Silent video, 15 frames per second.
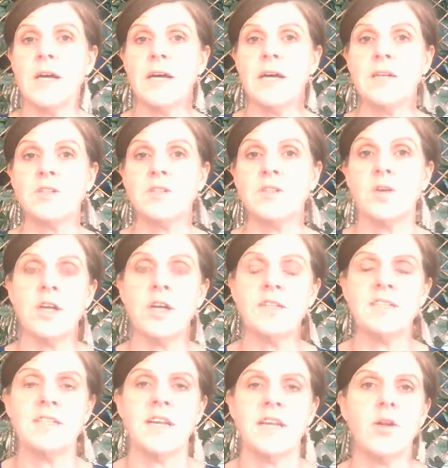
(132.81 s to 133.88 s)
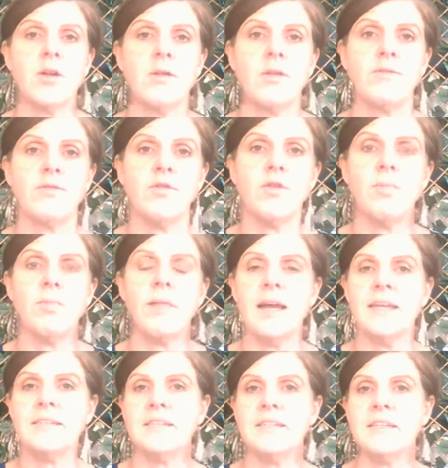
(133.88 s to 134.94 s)
So what I see a lot on floor
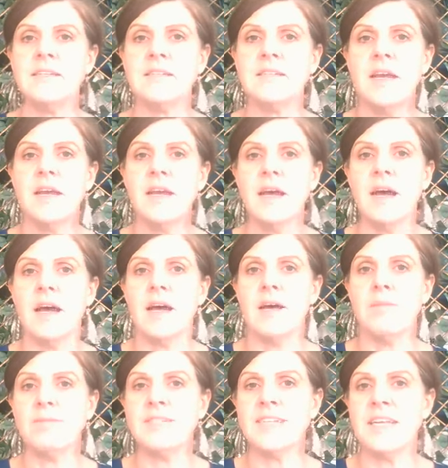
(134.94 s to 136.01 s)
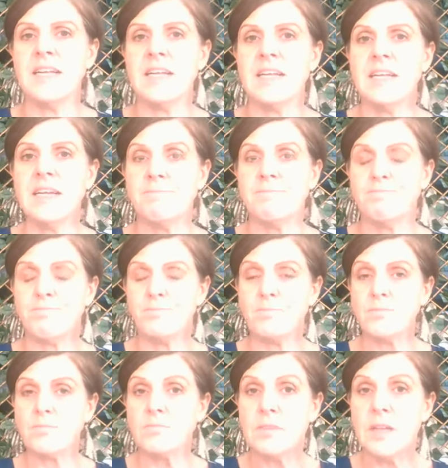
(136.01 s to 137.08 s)
plans is particularly,
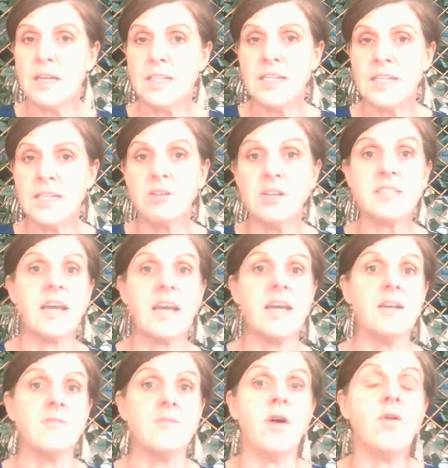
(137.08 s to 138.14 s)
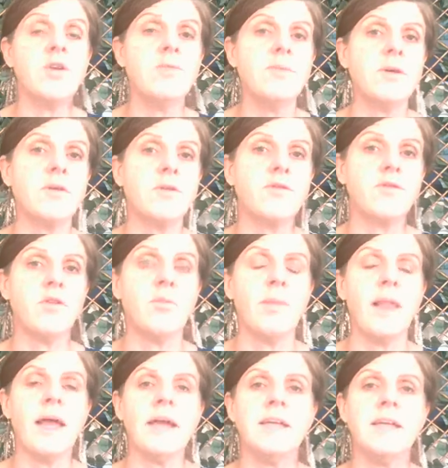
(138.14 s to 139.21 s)
dare I say, volume builder floor
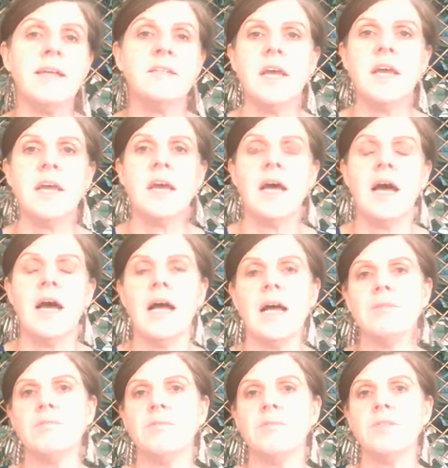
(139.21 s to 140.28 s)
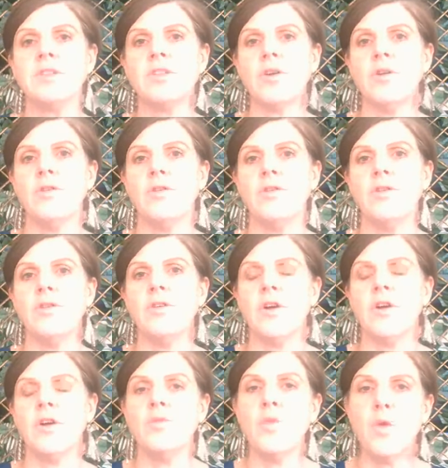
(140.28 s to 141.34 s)
plans. So,
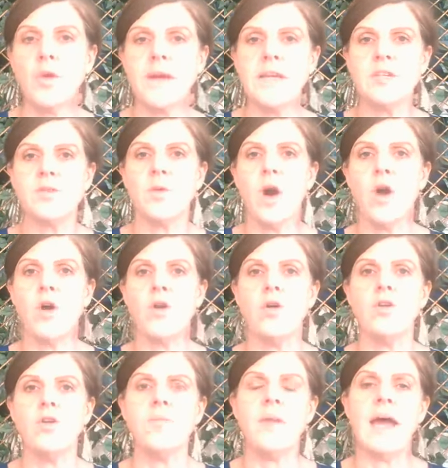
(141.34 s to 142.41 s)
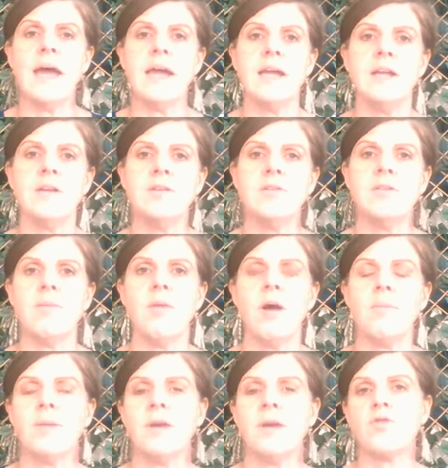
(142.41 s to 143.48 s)
you walk into a home and there might
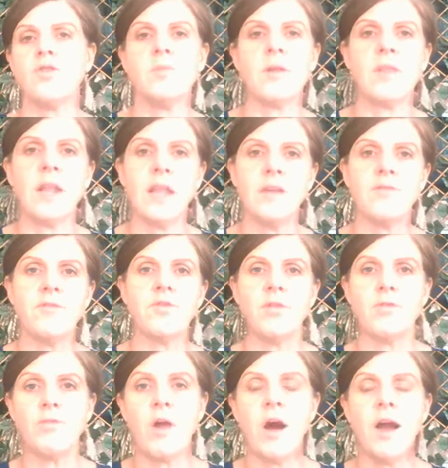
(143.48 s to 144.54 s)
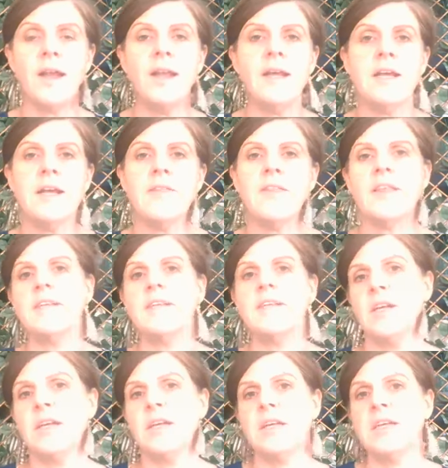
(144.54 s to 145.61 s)
be a room on the left or the right that is
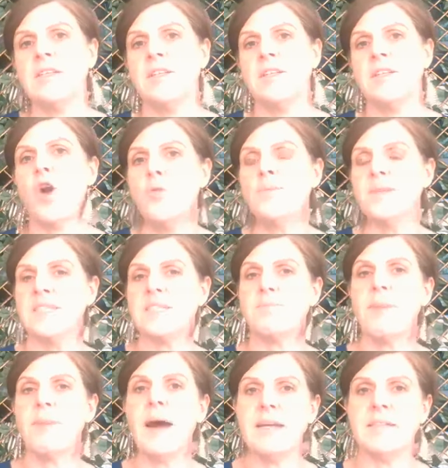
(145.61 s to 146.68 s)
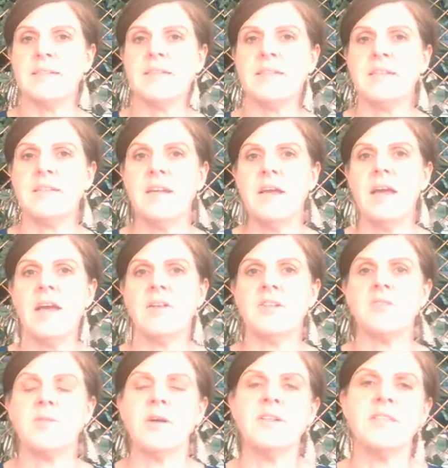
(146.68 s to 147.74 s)
an open space. And I
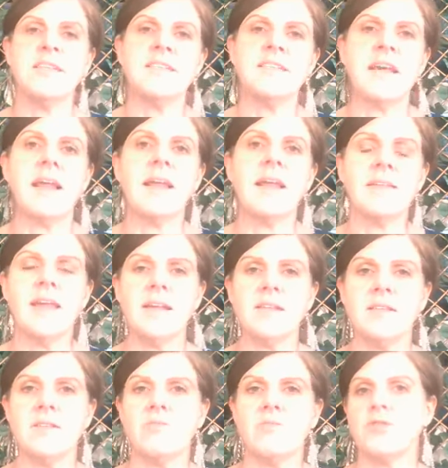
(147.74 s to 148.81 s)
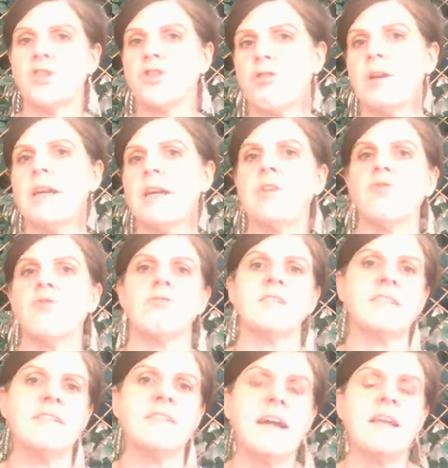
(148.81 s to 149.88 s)
suppose they're selling that as a retreat or a
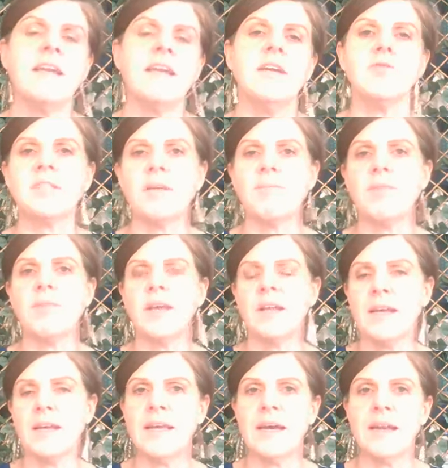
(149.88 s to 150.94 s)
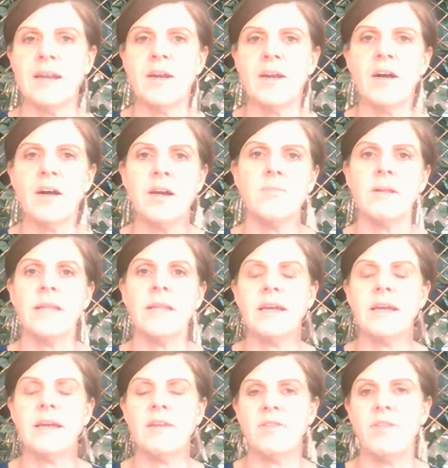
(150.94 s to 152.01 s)
study or something like that. And I don't
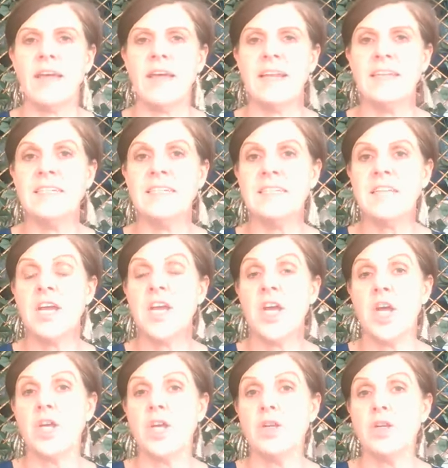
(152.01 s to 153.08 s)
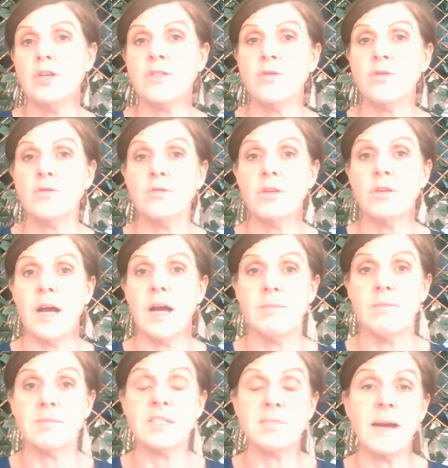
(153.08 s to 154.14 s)
believe that that is a useful
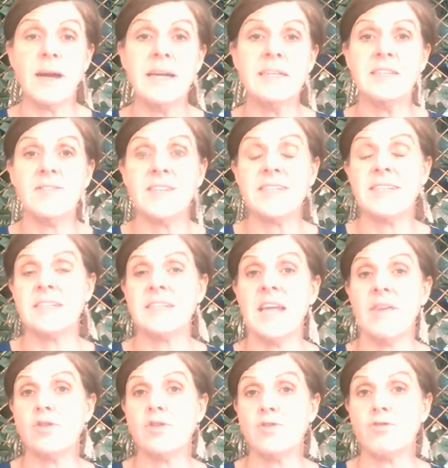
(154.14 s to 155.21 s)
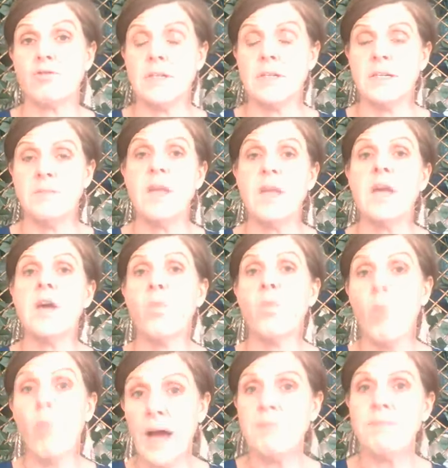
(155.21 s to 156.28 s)
space if it doesn't have a door on it.
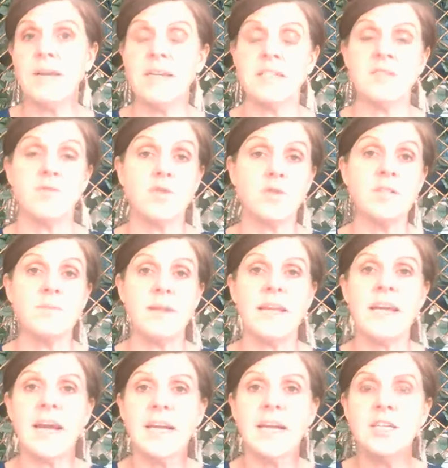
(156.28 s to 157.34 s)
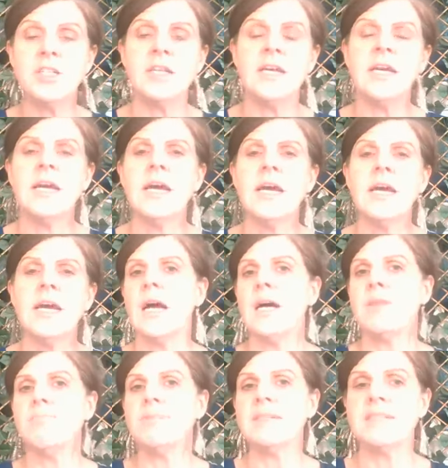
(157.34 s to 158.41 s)
One, because of noise mitigation.
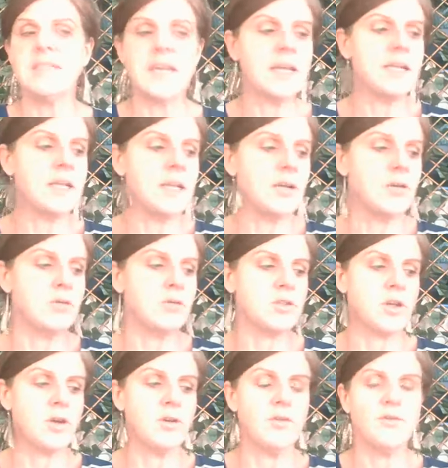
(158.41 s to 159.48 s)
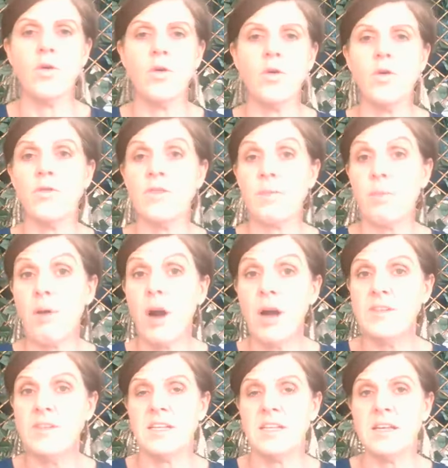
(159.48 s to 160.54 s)
But secondly, also for
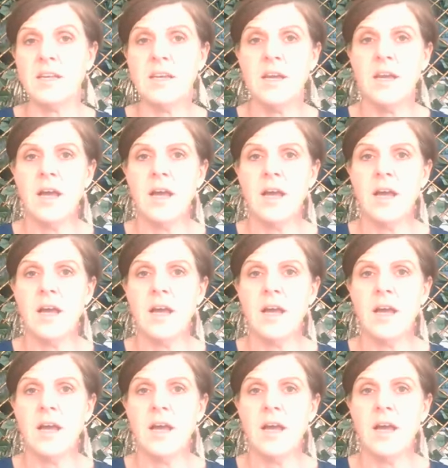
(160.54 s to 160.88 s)
privacy.